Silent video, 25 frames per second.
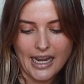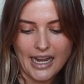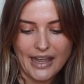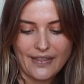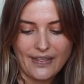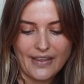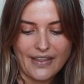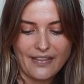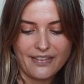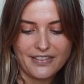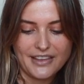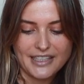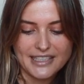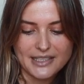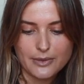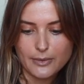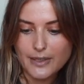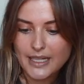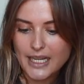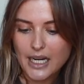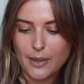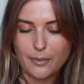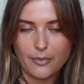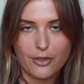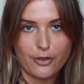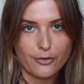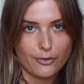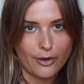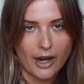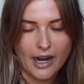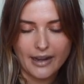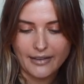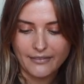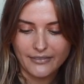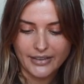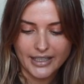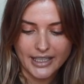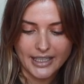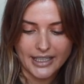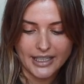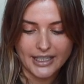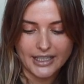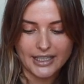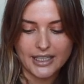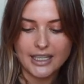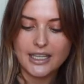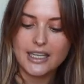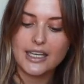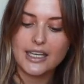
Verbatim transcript: and then this week I'm thriving.